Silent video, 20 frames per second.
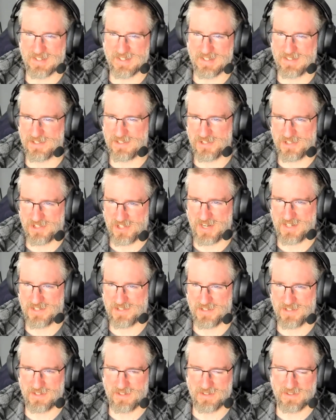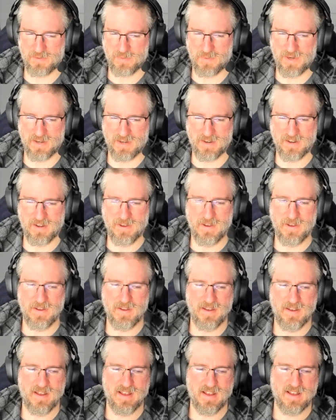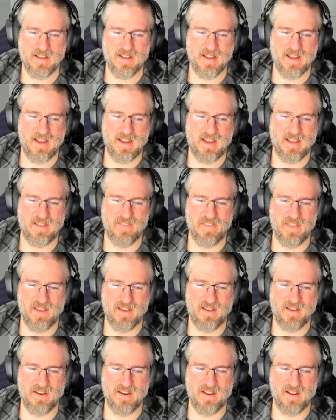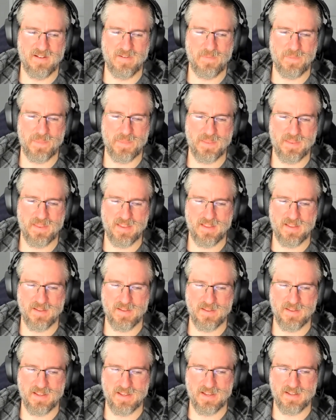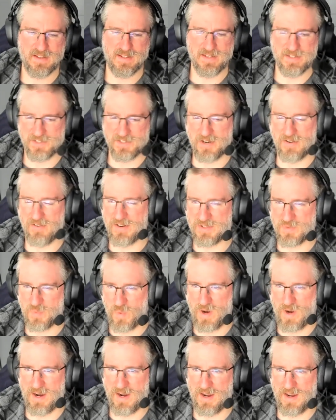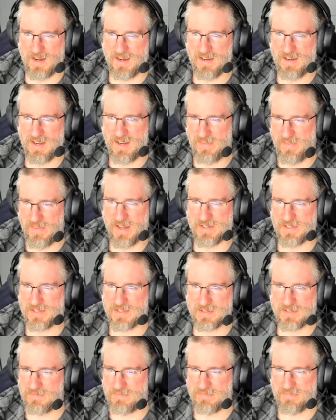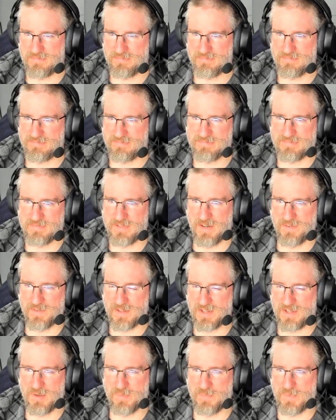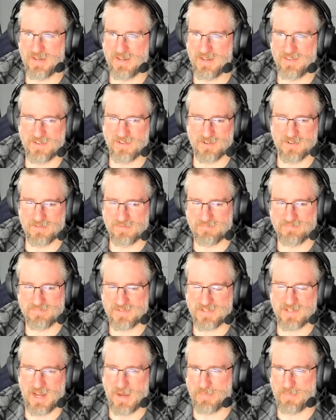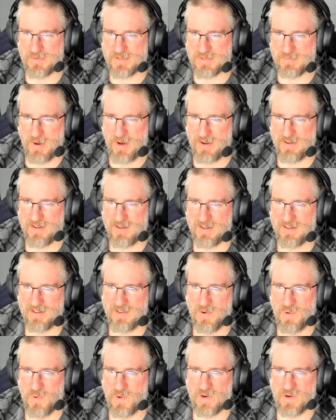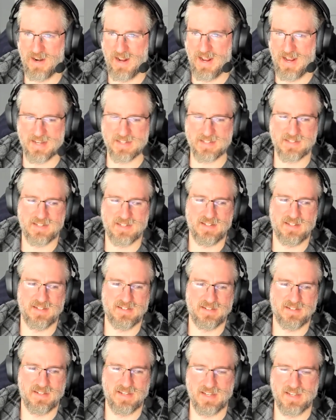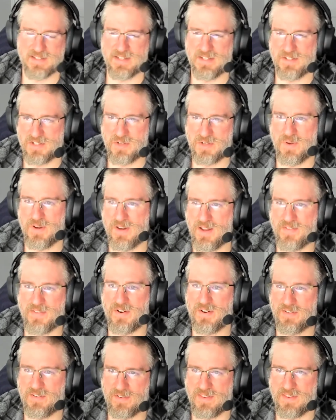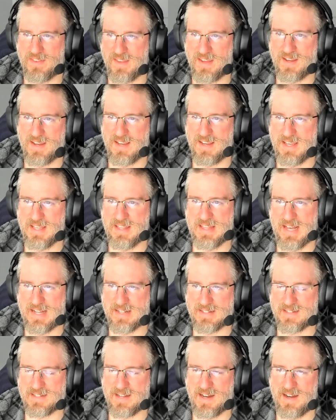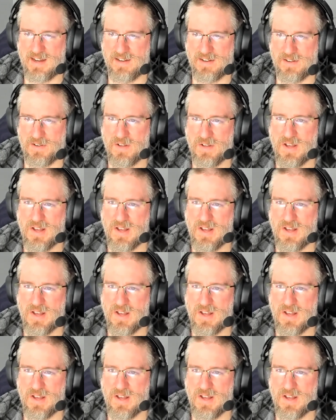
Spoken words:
Like it should change them a little way. And then it generates Y. And that's, the human either stopped responding or asked it to do another thing in that style.